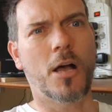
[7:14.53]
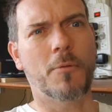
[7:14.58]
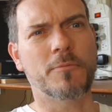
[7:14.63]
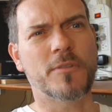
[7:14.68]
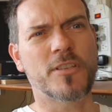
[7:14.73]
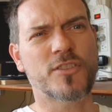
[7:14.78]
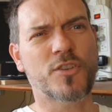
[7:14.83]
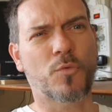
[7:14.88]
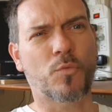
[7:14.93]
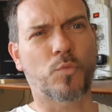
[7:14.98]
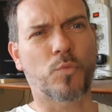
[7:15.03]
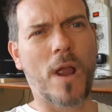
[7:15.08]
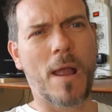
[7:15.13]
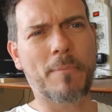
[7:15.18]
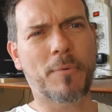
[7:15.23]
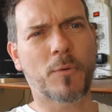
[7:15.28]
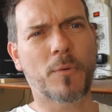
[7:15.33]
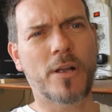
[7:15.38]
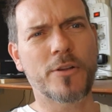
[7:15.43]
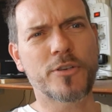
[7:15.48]
Does it wrap
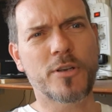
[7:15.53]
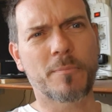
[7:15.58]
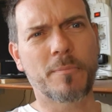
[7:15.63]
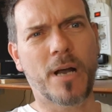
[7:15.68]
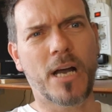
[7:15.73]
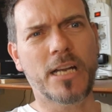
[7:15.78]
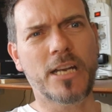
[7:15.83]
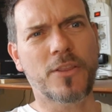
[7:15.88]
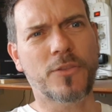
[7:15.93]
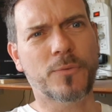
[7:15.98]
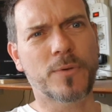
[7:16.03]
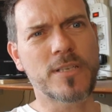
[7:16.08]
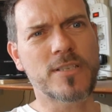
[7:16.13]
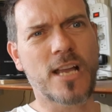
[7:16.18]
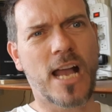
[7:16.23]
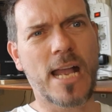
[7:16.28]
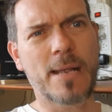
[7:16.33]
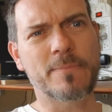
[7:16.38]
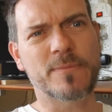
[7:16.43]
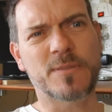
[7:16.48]
around your body 3
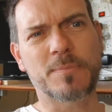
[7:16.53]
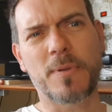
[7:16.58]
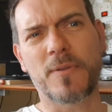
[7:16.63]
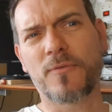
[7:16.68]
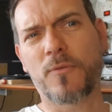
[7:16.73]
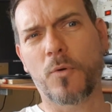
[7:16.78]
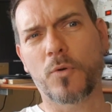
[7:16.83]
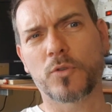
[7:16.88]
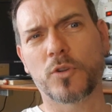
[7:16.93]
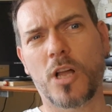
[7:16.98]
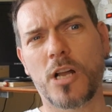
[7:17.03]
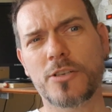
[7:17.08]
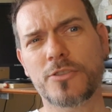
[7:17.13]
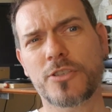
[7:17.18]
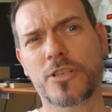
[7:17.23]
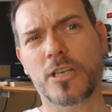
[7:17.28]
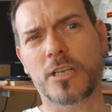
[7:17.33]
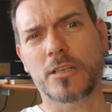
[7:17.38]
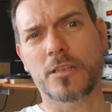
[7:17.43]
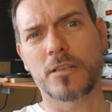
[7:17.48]
times before
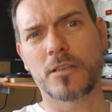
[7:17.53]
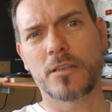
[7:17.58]
launching?